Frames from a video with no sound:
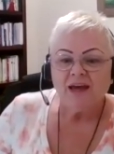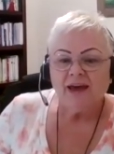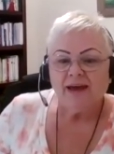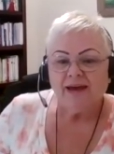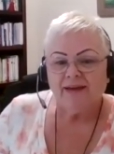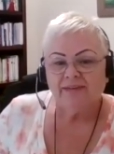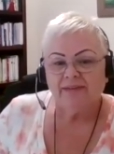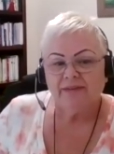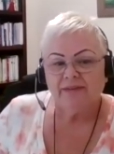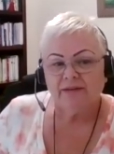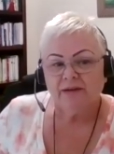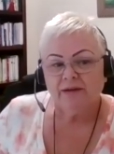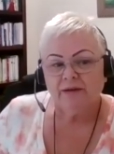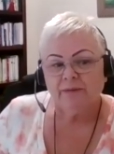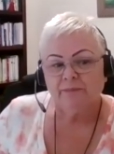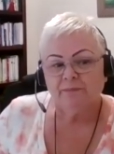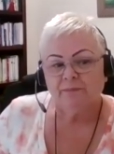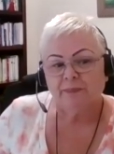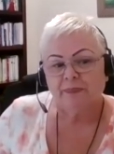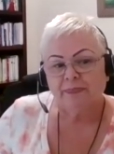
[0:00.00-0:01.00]
And
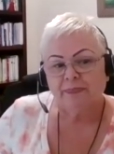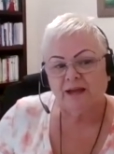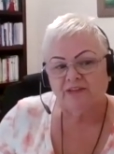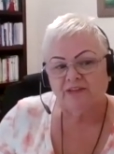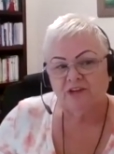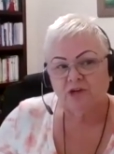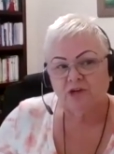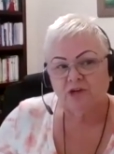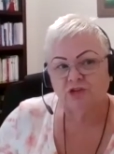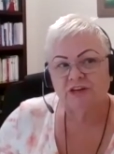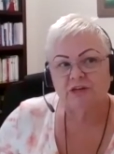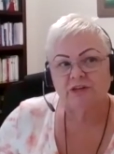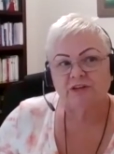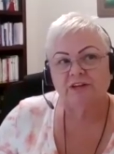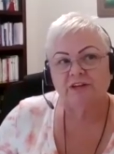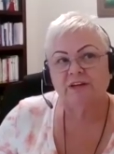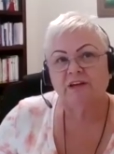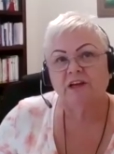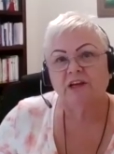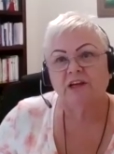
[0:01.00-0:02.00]
another
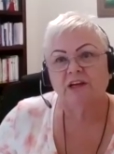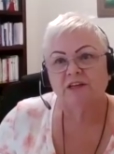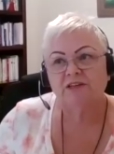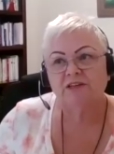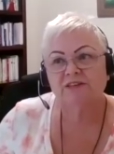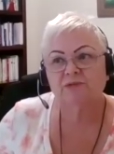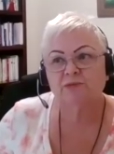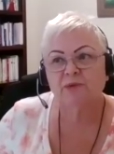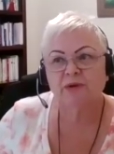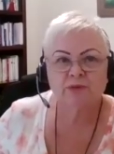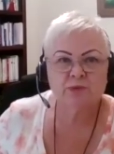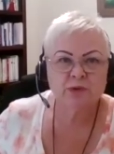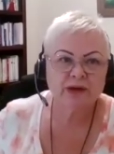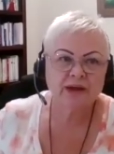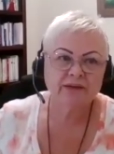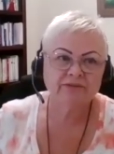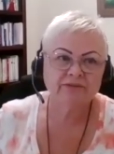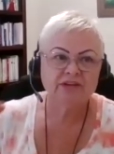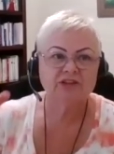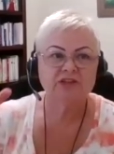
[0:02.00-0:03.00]
thing is when we
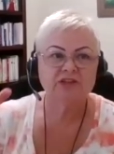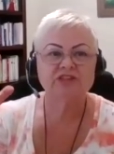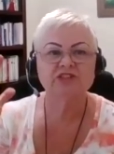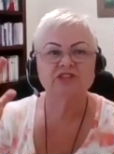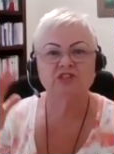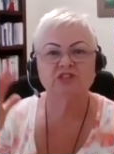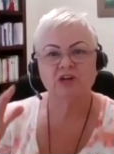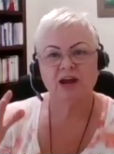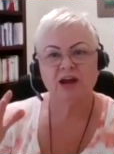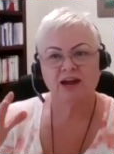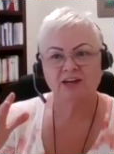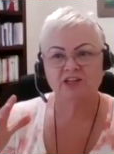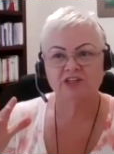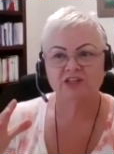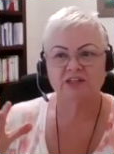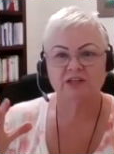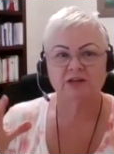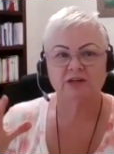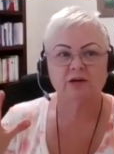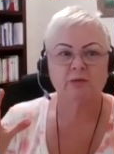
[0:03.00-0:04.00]
have this
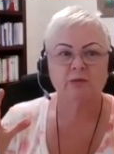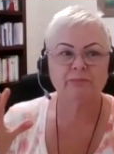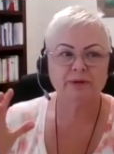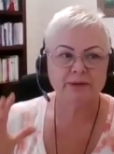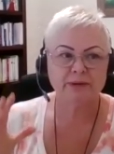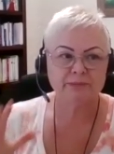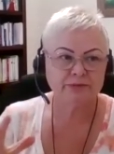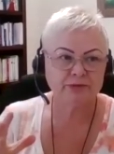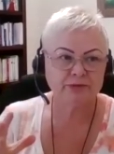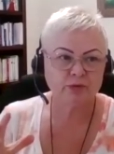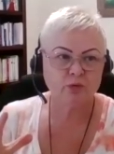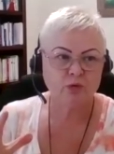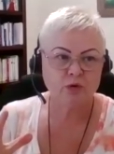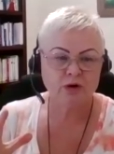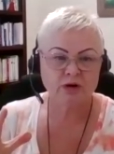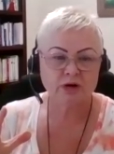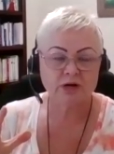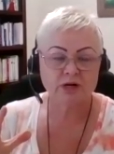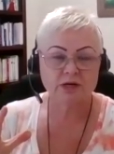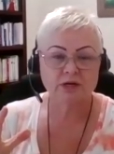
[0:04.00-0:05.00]
structure of prep to
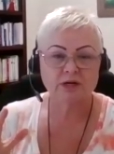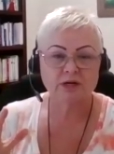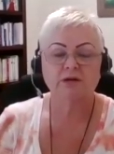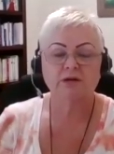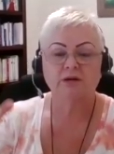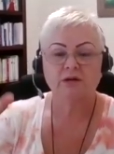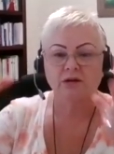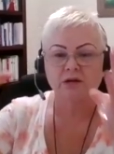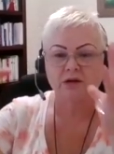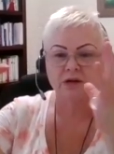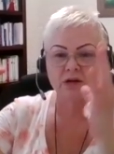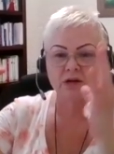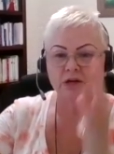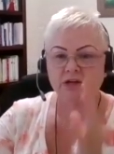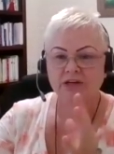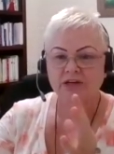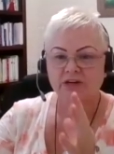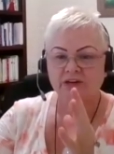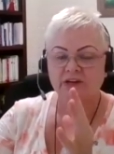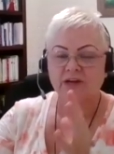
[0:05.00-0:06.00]
work,
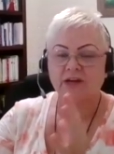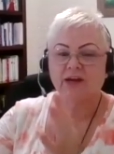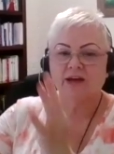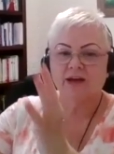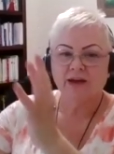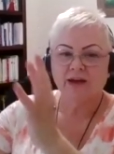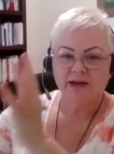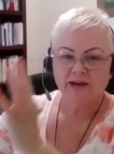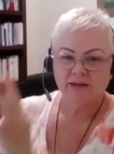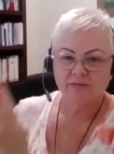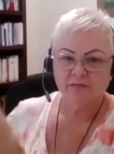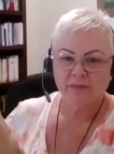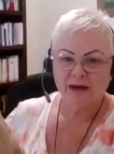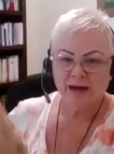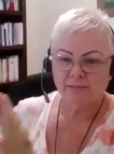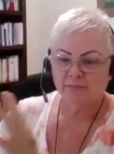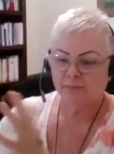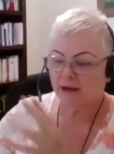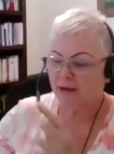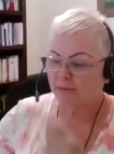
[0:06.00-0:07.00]
clearing, and
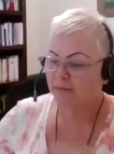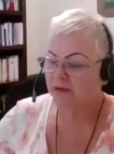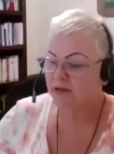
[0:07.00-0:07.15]
map up.